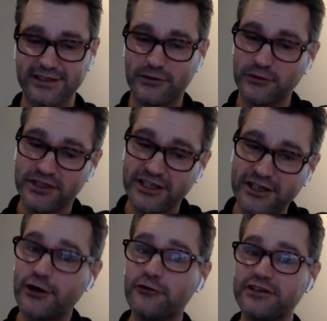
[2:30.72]
we did
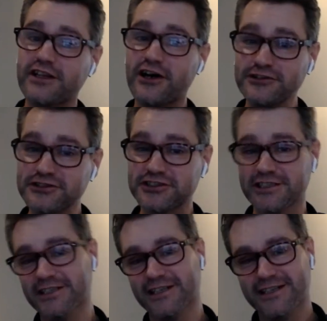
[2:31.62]
a COVID launch,
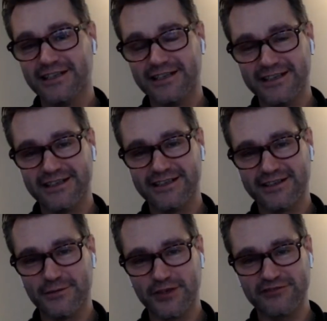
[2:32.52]

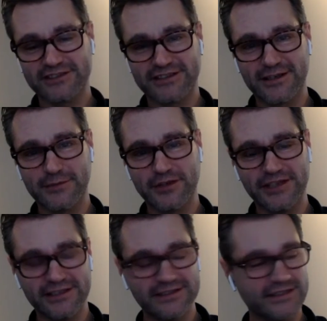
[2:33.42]
pivot the
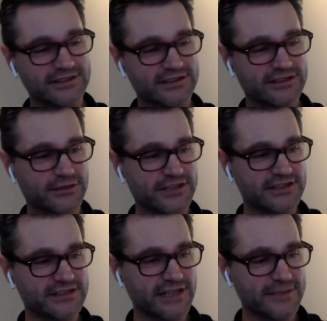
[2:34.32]
company in these
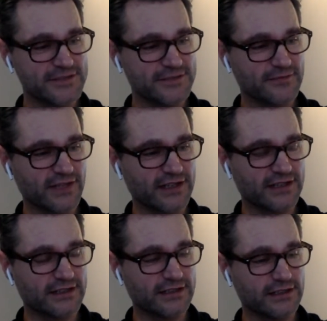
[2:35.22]
crazy times.
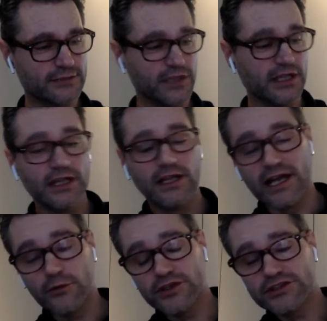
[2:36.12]

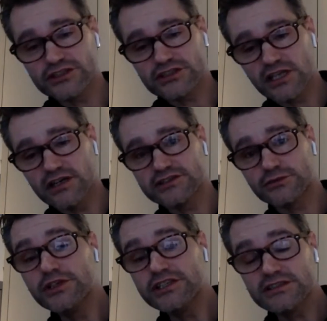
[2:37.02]
And we just launched
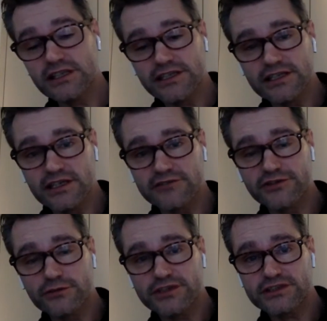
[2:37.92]
recently, a
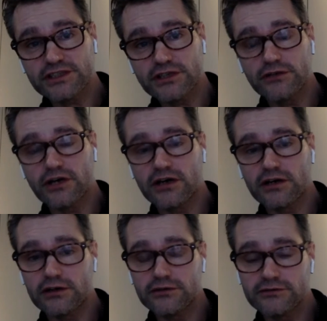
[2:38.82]
few weeks ago,
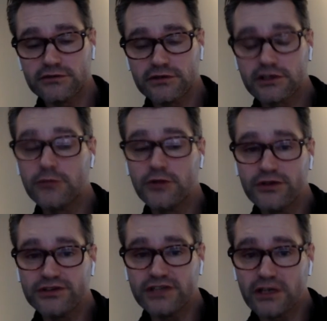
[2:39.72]
our own
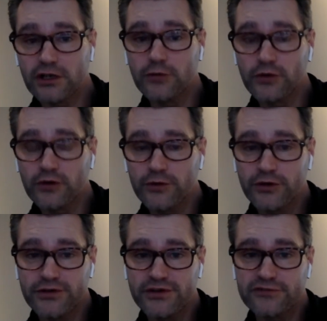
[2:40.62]
community, a global
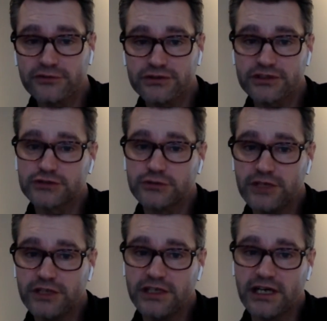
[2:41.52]
community for social
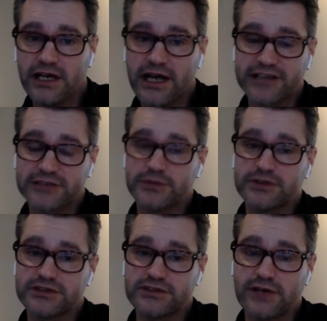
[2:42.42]
media
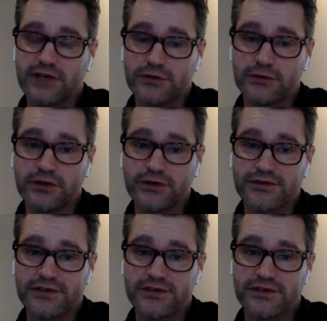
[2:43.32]
experts around the world,